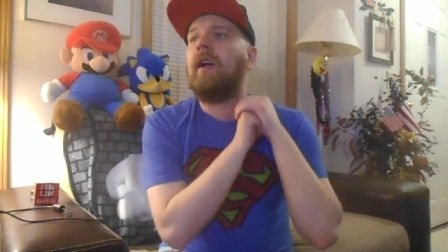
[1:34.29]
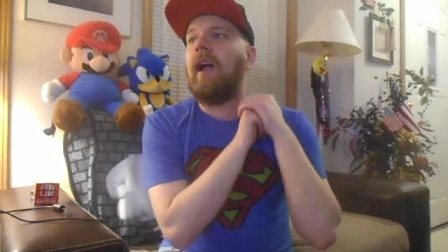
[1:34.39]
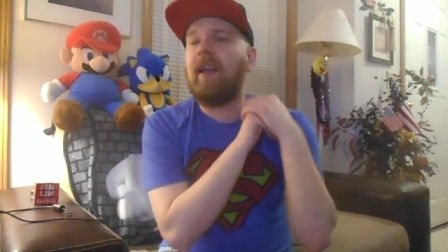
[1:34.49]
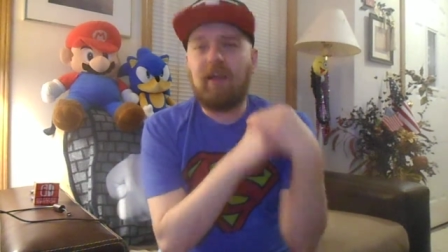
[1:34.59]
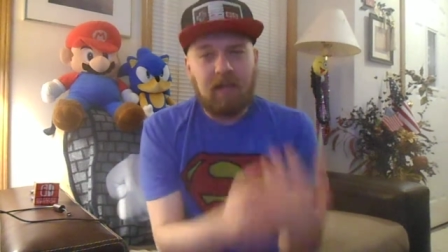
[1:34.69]

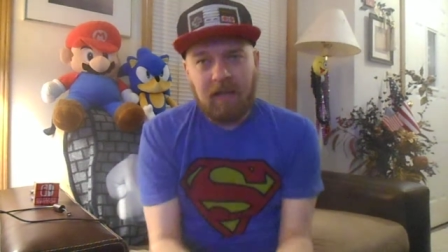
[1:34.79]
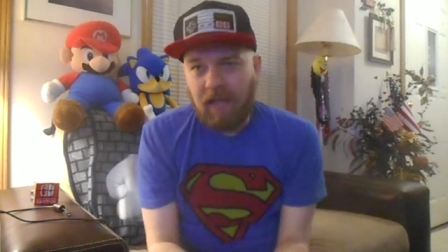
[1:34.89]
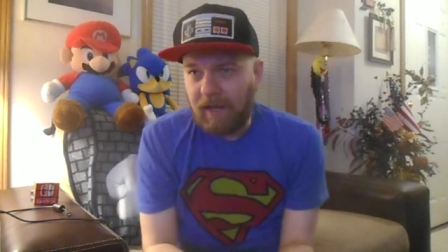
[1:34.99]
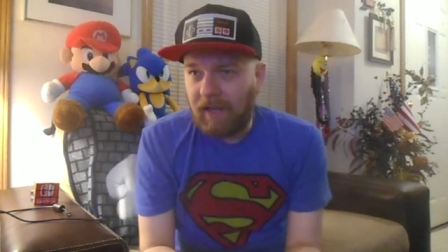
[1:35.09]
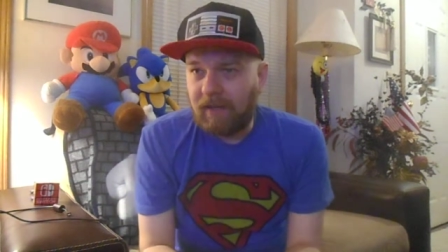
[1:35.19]
And it,
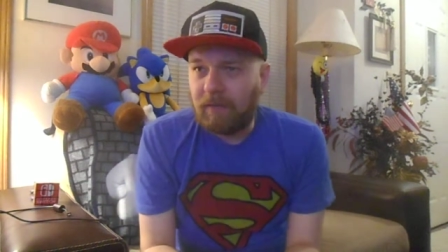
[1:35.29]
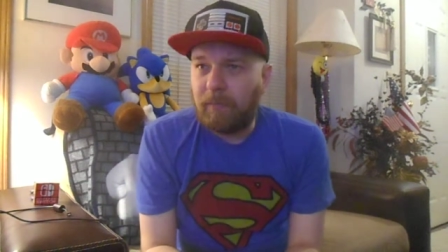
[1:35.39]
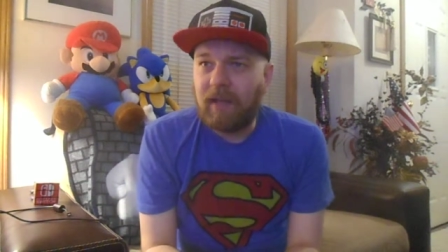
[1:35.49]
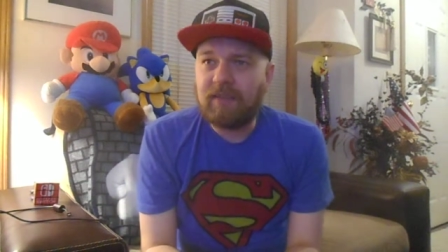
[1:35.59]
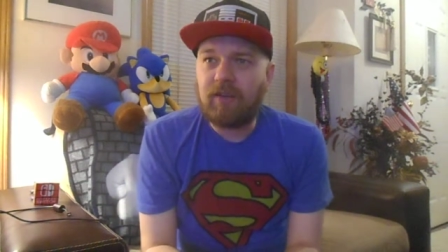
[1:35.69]
and, and it
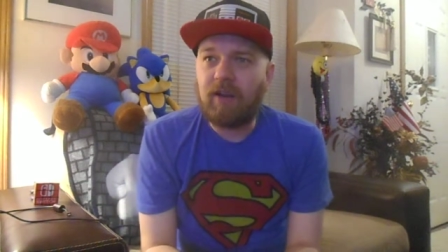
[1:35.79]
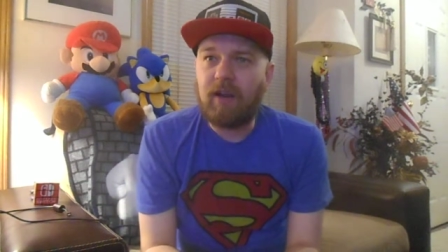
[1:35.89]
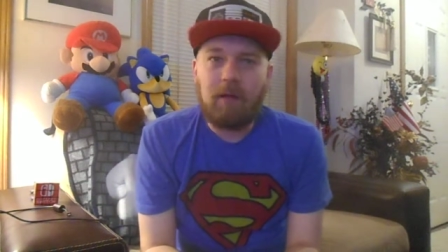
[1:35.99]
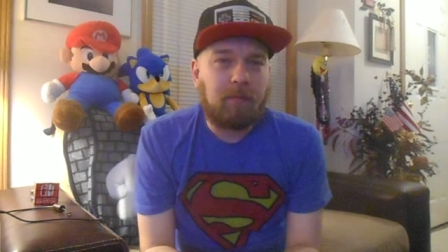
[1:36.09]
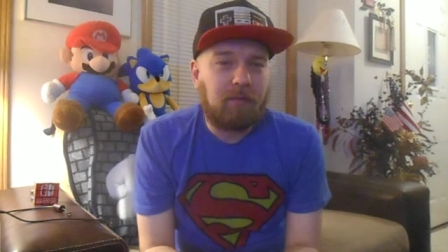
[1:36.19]
depends on your
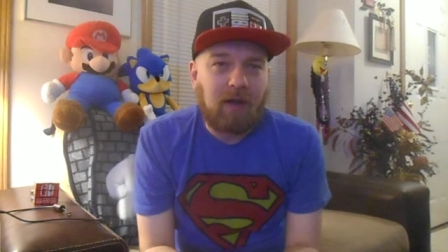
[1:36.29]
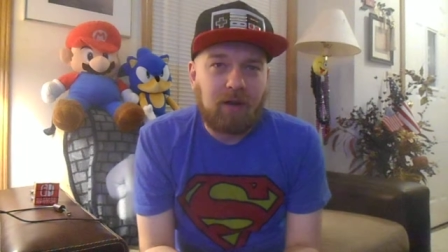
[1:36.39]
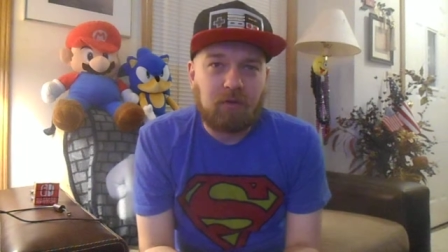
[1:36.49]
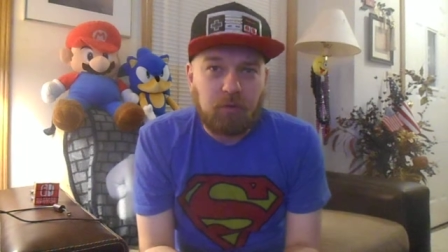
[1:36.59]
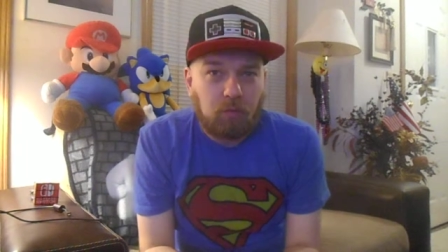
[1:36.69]
internet
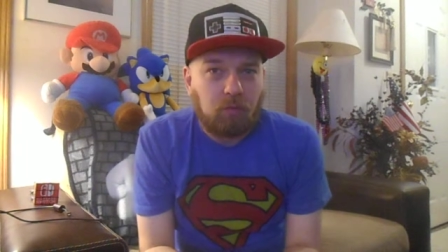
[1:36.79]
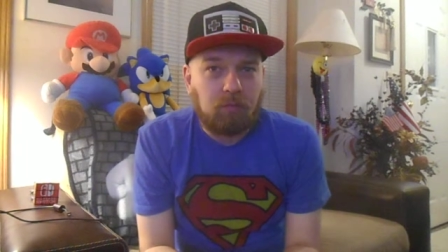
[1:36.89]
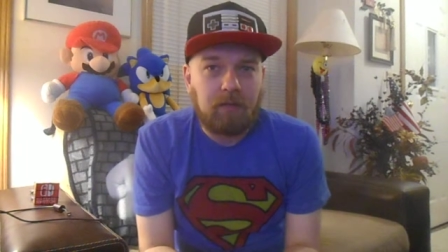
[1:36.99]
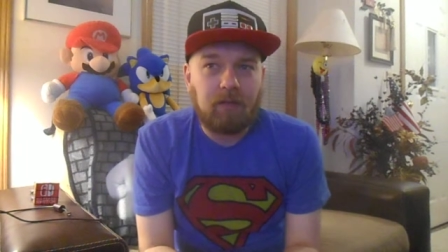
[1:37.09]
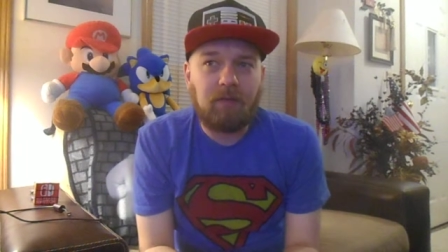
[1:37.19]
provider, too.
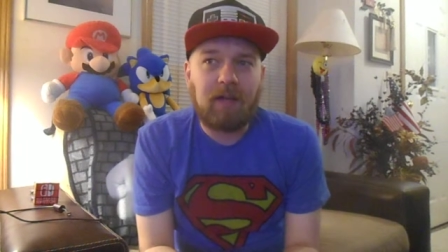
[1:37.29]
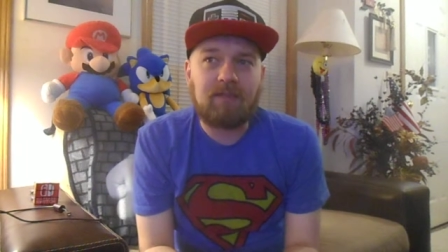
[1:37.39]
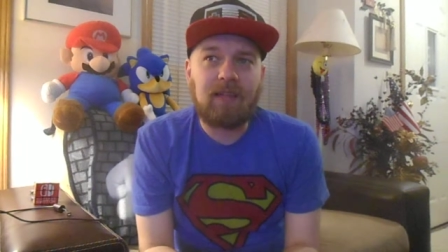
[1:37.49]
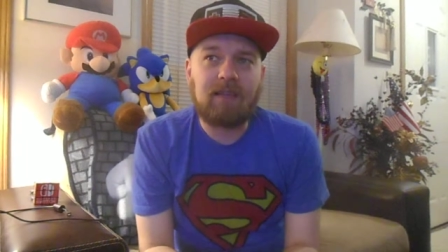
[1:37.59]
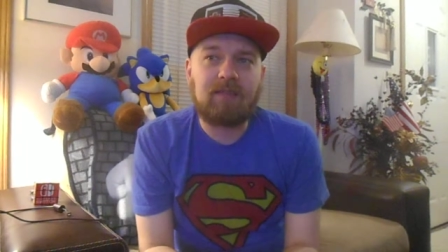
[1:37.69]
You know, that's,
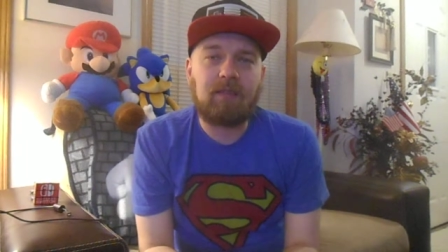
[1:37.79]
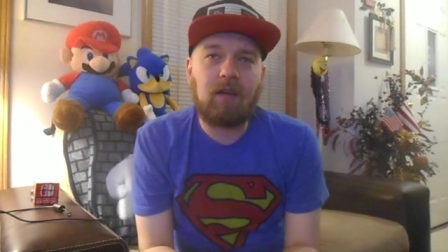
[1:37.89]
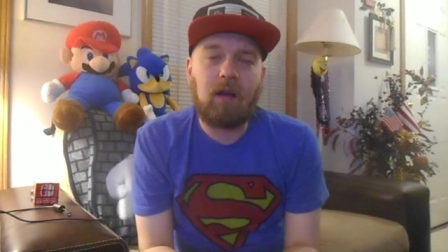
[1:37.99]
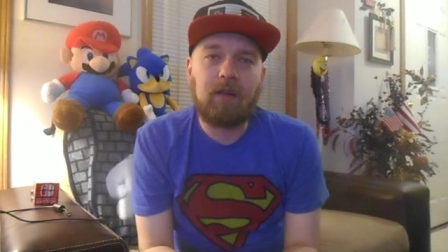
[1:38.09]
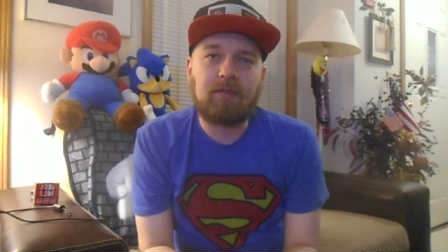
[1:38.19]
that's
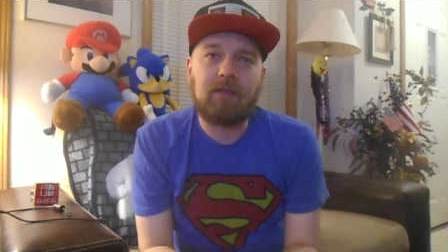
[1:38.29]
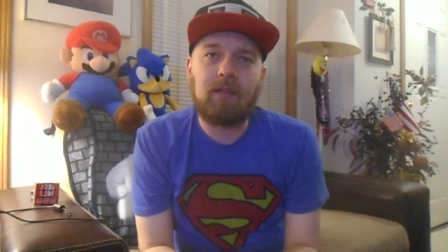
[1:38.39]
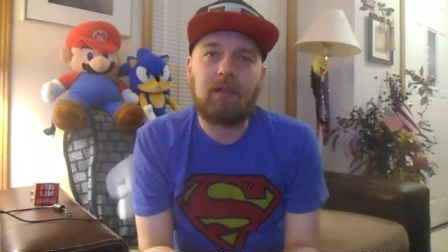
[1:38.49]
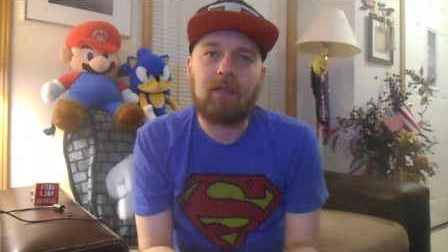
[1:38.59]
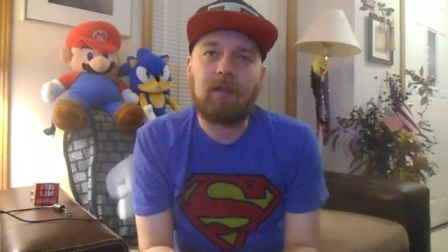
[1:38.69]
honestly
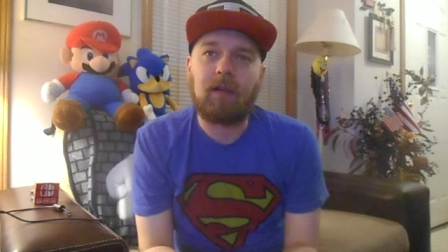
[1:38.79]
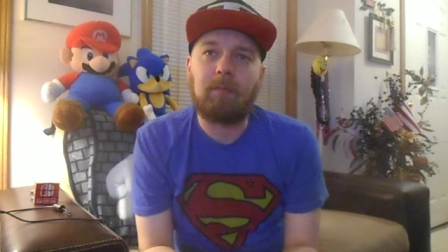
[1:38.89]
the thing.